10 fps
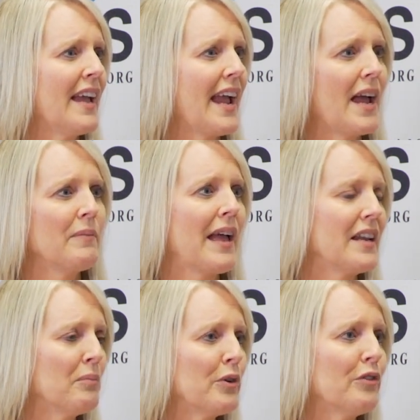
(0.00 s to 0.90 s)
And we had
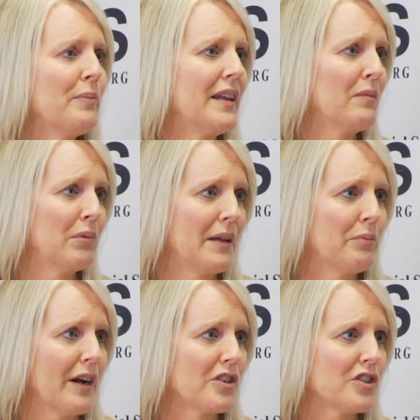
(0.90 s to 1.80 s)
improvement in blood
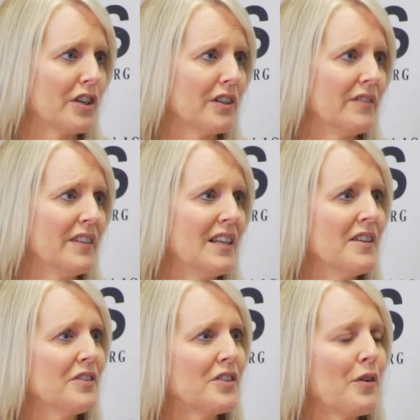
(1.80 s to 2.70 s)
pressure.
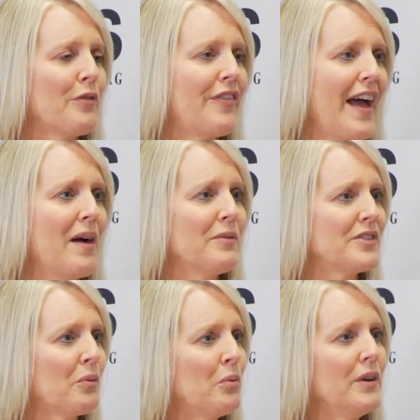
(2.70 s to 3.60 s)
So that was
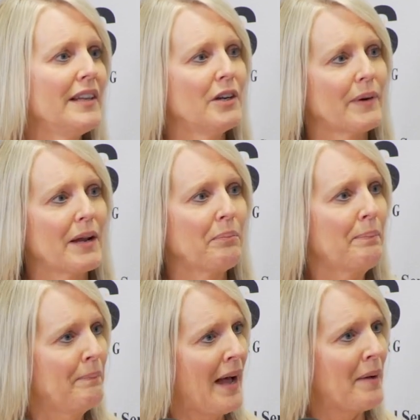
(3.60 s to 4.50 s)
a really great
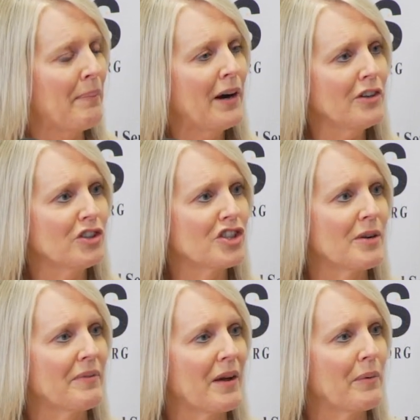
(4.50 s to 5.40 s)

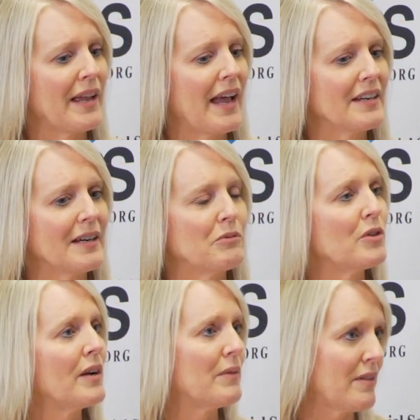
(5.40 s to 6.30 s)
partnership that we ended up
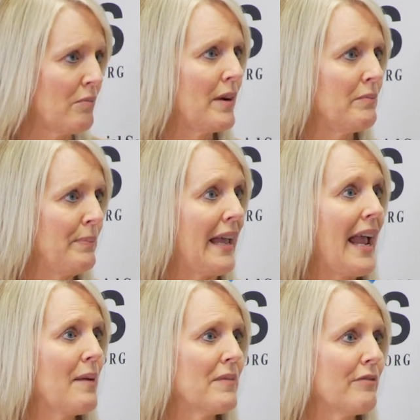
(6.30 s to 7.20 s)
doing with what
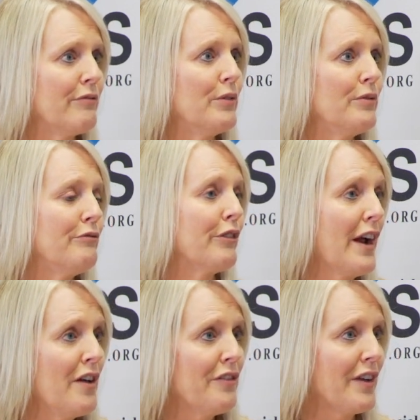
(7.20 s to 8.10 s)
became the Food for
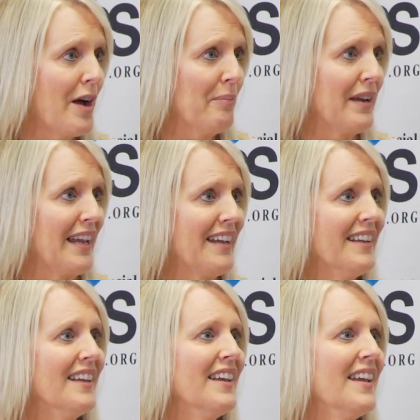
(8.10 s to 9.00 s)
Health company
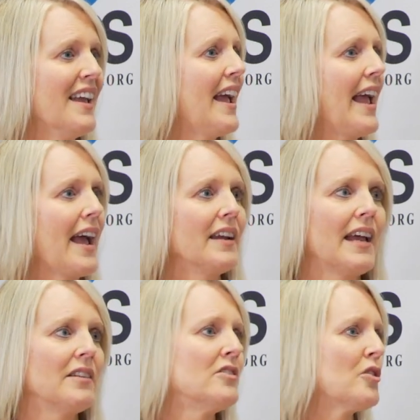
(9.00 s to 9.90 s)
and
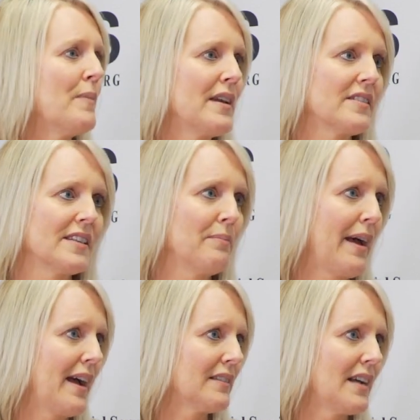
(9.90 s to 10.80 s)
had tremendous
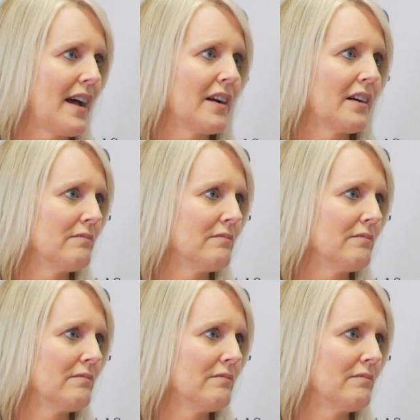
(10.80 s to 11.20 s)
impact on our